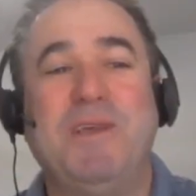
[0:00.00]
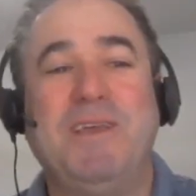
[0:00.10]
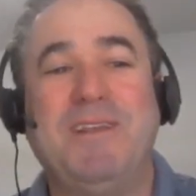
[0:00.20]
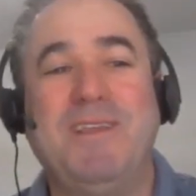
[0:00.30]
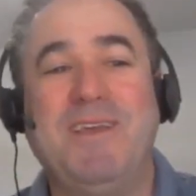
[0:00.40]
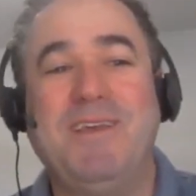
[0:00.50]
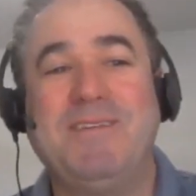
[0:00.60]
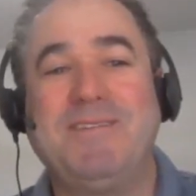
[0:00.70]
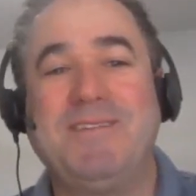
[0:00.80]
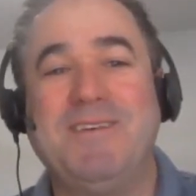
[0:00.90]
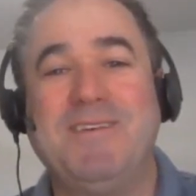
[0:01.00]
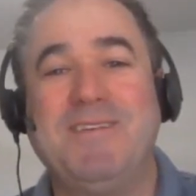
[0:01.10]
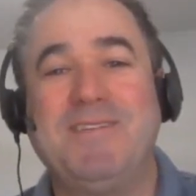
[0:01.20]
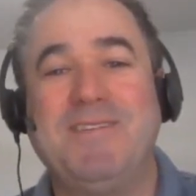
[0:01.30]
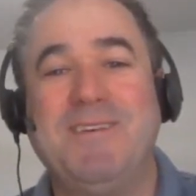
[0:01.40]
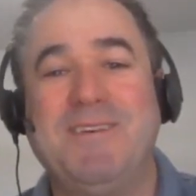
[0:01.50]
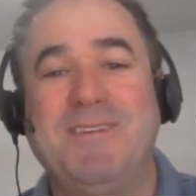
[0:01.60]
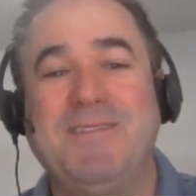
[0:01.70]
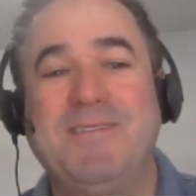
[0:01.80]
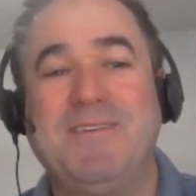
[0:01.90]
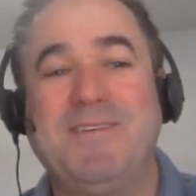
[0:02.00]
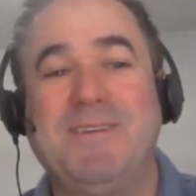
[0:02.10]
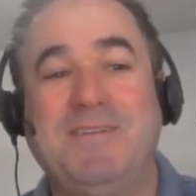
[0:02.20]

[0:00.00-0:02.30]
been, yes, yes, yes.